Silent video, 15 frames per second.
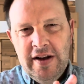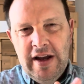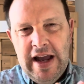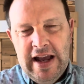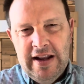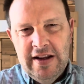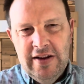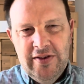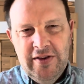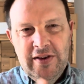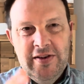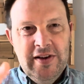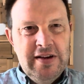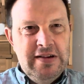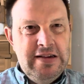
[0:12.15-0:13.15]
And this is
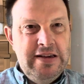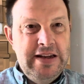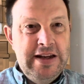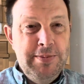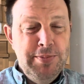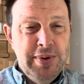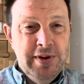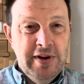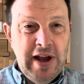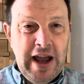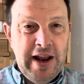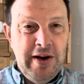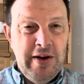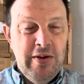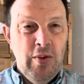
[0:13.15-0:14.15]
a deep
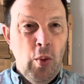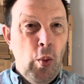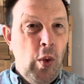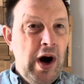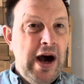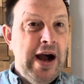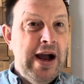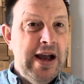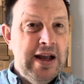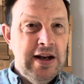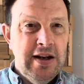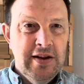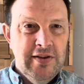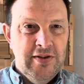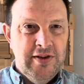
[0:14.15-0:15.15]
and
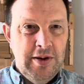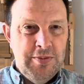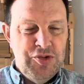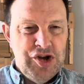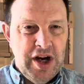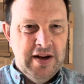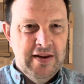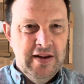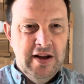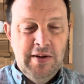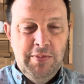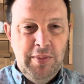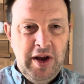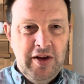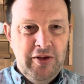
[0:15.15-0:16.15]
wide subject that can
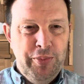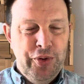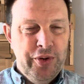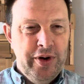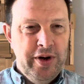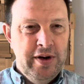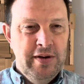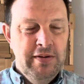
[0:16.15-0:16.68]
be explored